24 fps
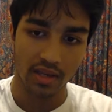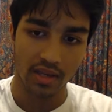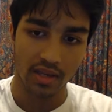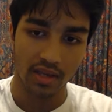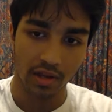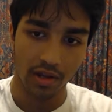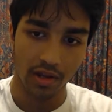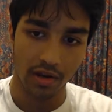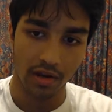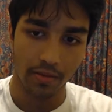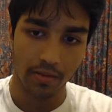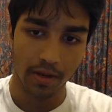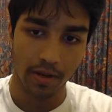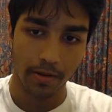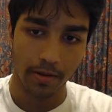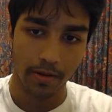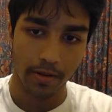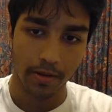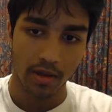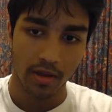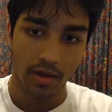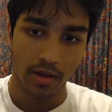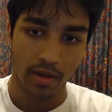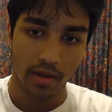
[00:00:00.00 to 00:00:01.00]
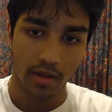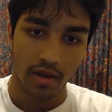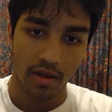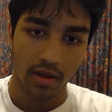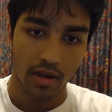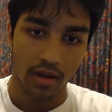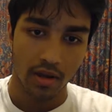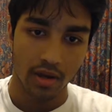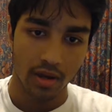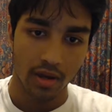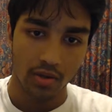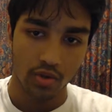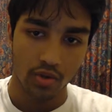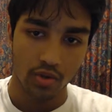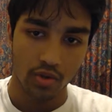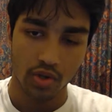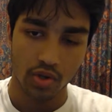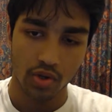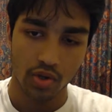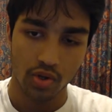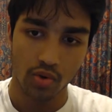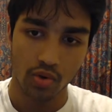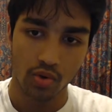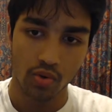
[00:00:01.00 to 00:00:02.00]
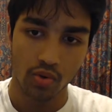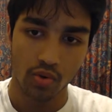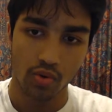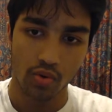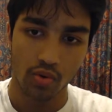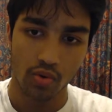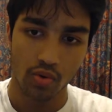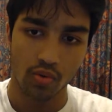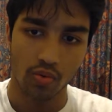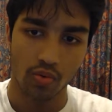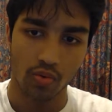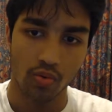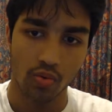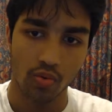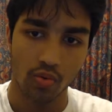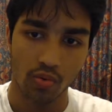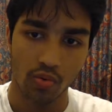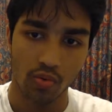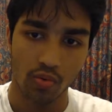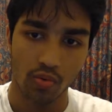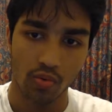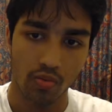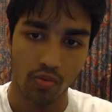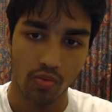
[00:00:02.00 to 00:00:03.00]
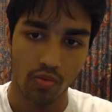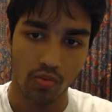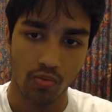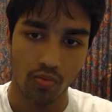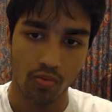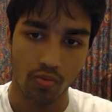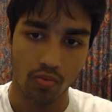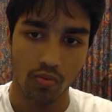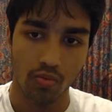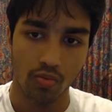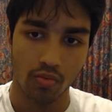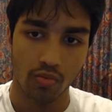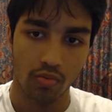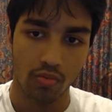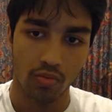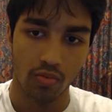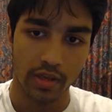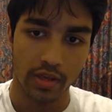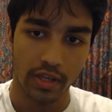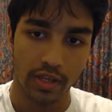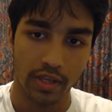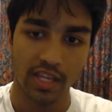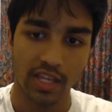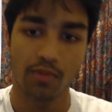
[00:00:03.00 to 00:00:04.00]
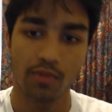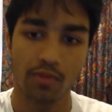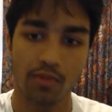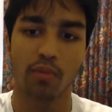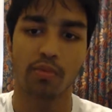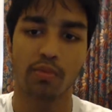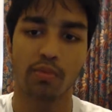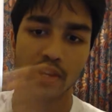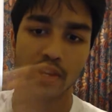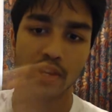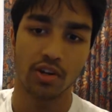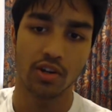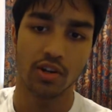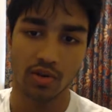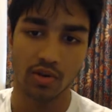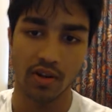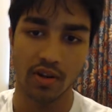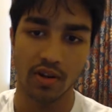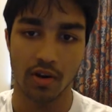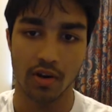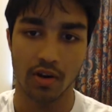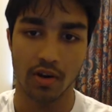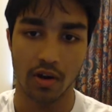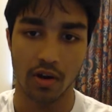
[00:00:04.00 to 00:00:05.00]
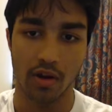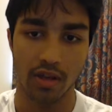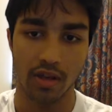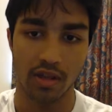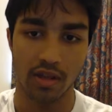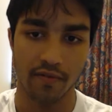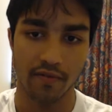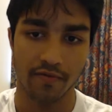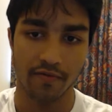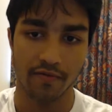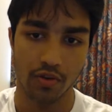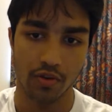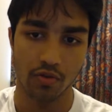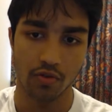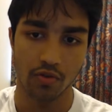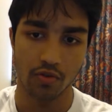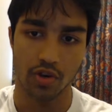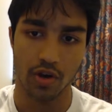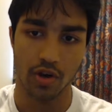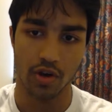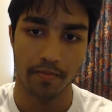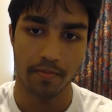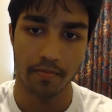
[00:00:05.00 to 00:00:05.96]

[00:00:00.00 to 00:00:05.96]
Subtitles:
a little bit to see what we can do different in the future.